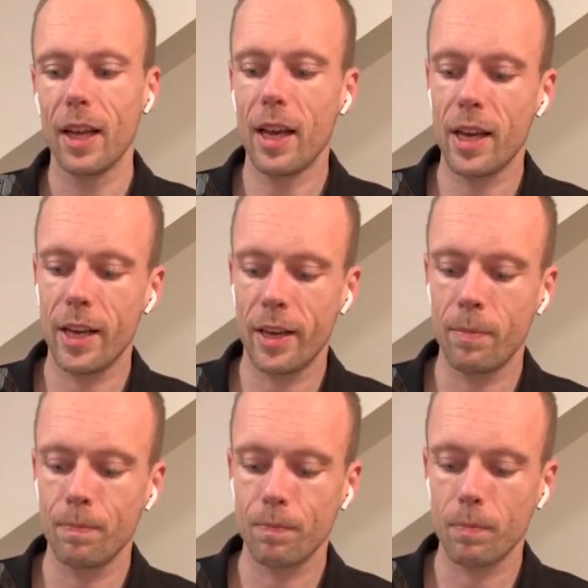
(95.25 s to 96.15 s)

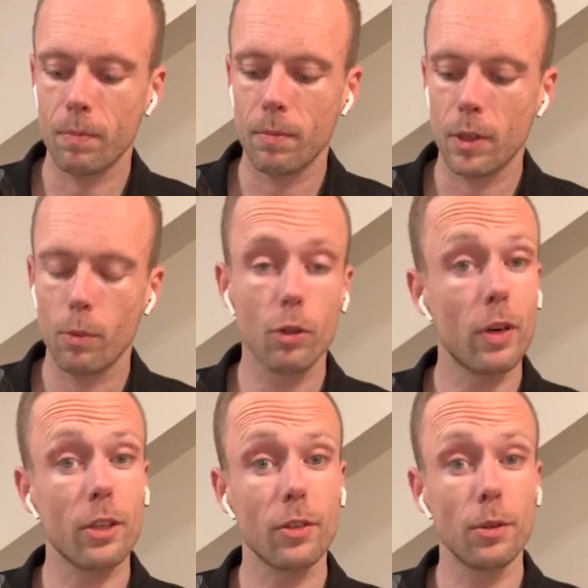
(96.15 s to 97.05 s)
We're
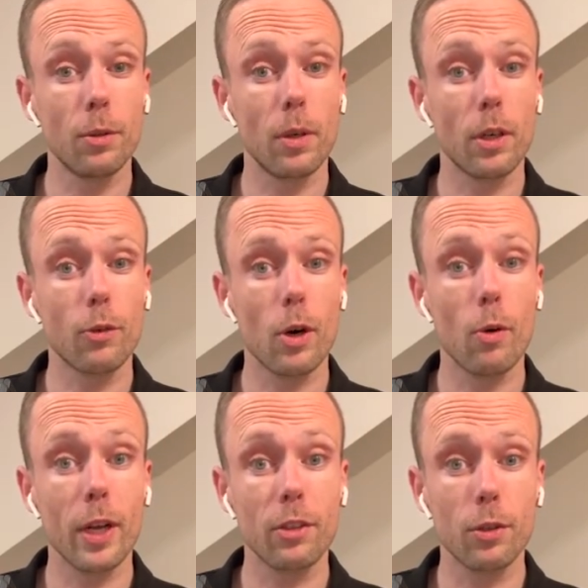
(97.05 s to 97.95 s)
trying to
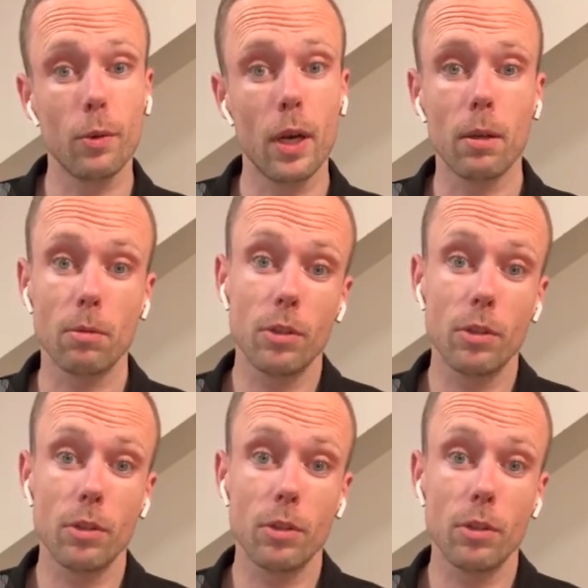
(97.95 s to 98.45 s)
grow into a